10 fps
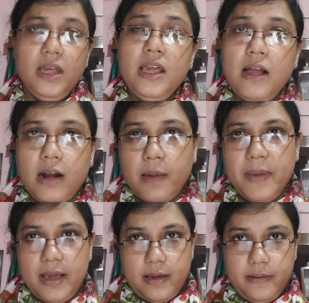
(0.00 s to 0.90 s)

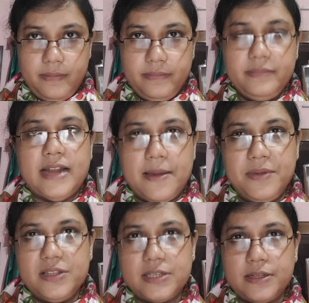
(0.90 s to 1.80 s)
economic
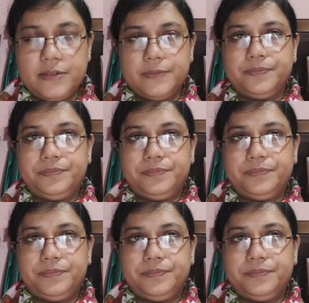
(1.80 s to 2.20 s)
dimensions.